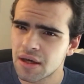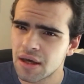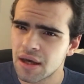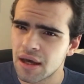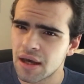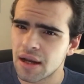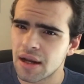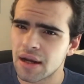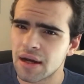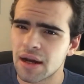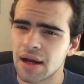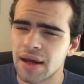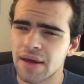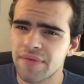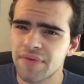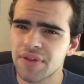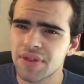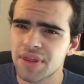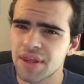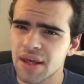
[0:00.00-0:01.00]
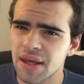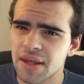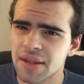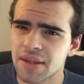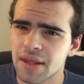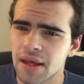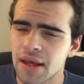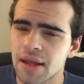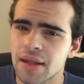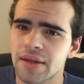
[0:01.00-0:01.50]
And I even think at
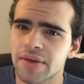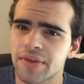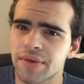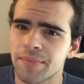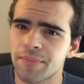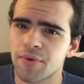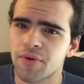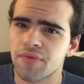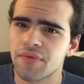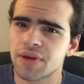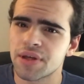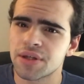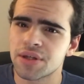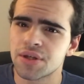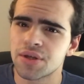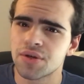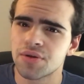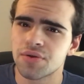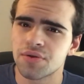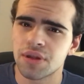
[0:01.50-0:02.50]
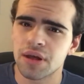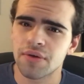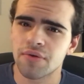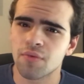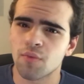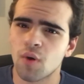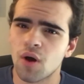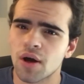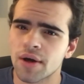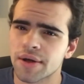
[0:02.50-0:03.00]
the end of the movie, too, they
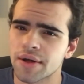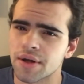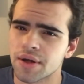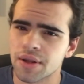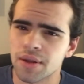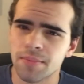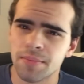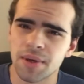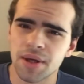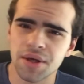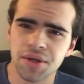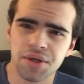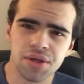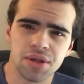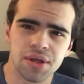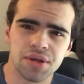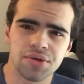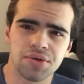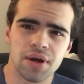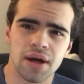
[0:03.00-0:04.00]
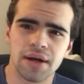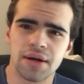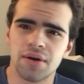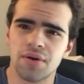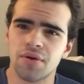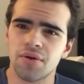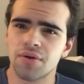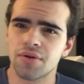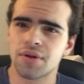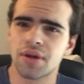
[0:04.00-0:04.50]
were walking on the beach and they tried to
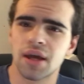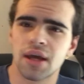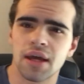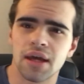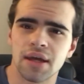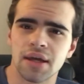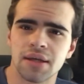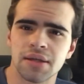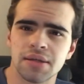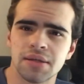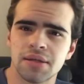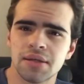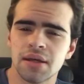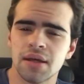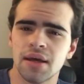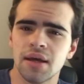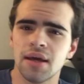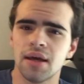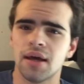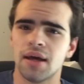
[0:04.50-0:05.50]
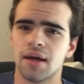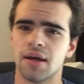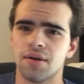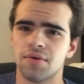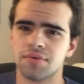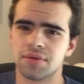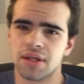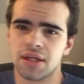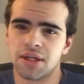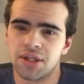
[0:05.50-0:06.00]
hold hands. And it
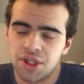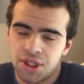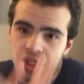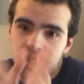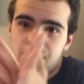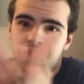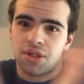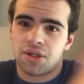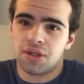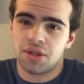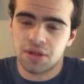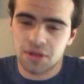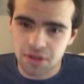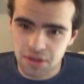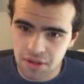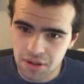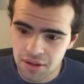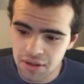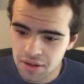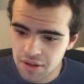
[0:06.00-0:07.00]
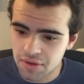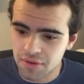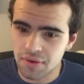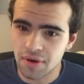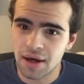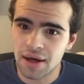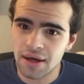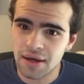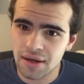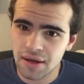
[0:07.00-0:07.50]
was like, shh,
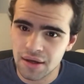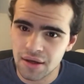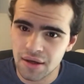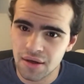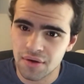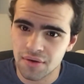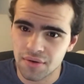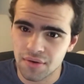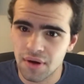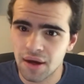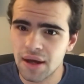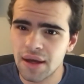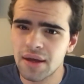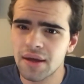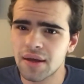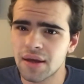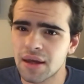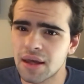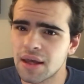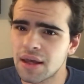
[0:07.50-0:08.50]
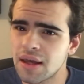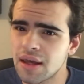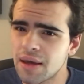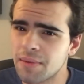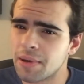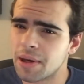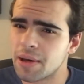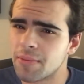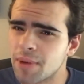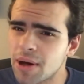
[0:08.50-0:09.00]
right? Right?
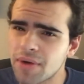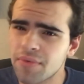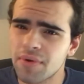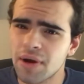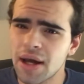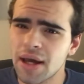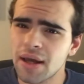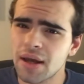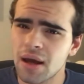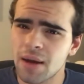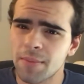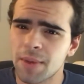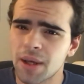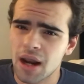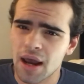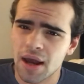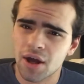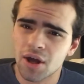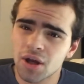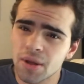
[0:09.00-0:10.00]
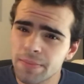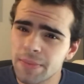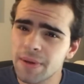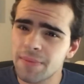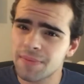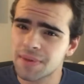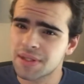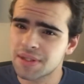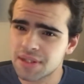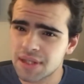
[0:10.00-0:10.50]
Am I right? I I could be
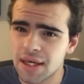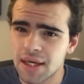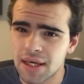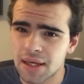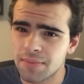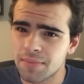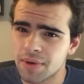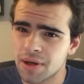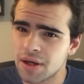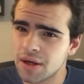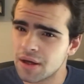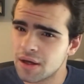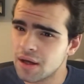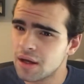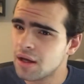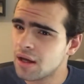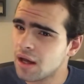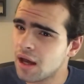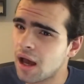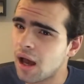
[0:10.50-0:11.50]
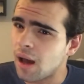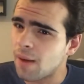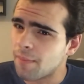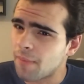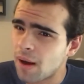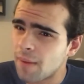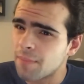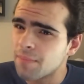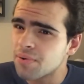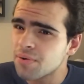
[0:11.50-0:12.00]
mistaken, but
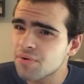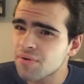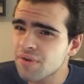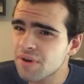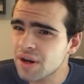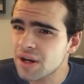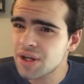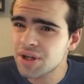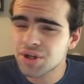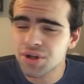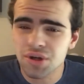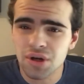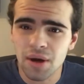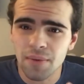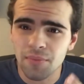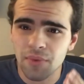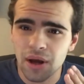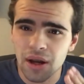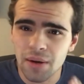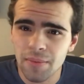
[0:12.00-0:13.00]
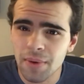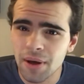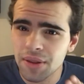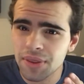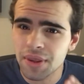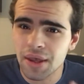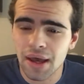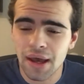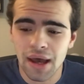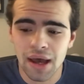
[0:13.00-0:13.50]
I'm pretty sure I'm right
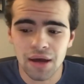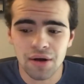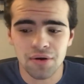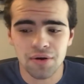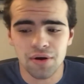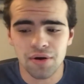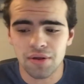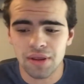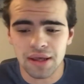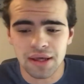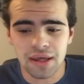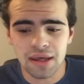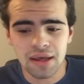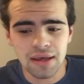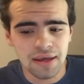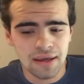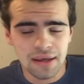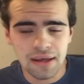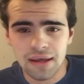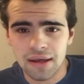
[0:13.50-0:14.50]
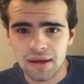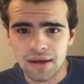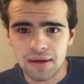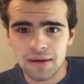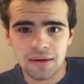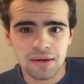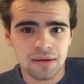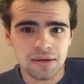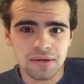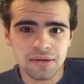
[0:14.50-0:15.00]
about that. I don't know. Like,
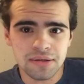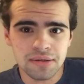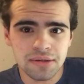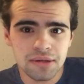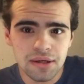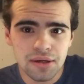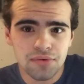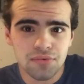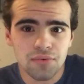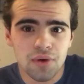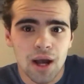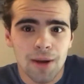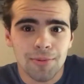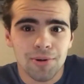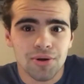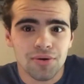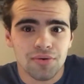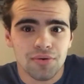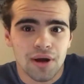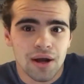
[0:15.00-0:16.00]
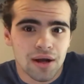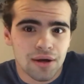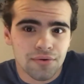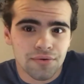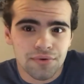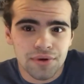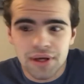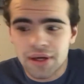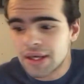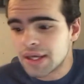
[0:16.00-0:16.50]
did Robert
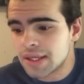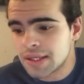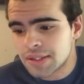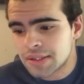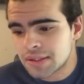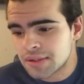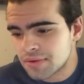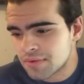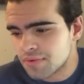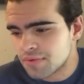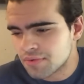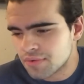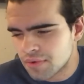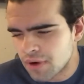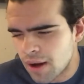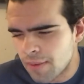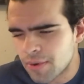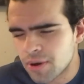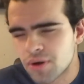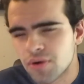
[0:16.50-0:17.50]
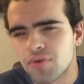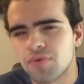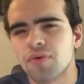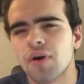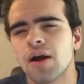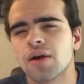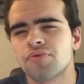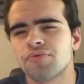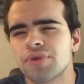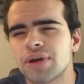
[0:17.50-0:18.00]
Rodriguez
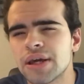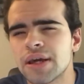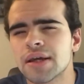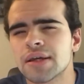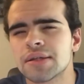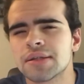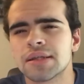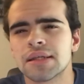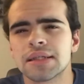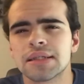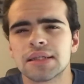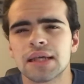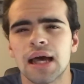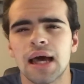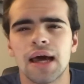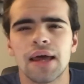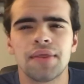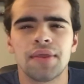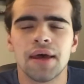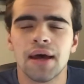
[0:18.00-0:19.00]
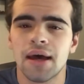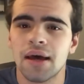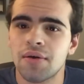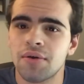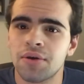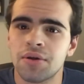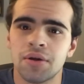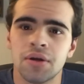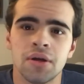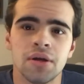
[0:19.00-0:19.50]
decide
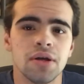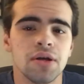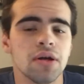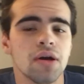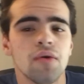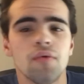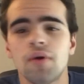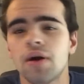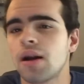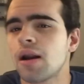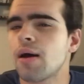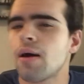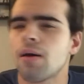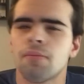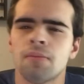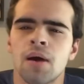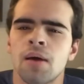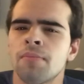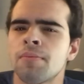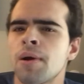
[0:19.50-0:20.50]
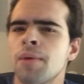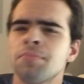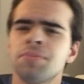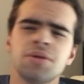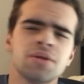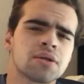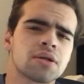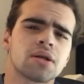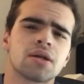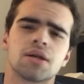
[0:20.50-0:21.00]
that, you know what, I'm
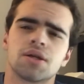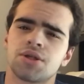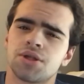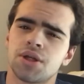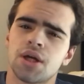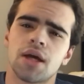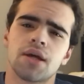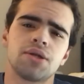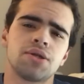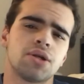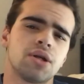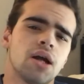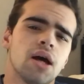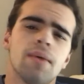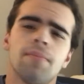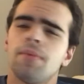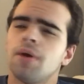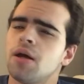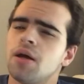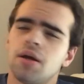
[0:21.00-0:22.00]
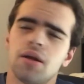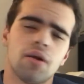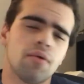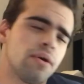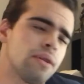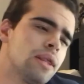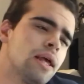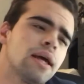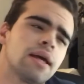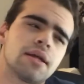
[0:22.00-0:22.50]
just going to change it up. You know
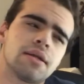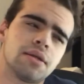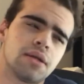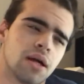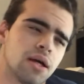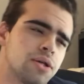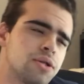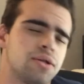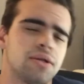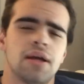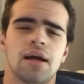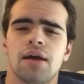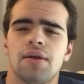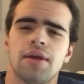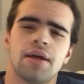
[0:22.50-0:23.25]
what? They can touch now.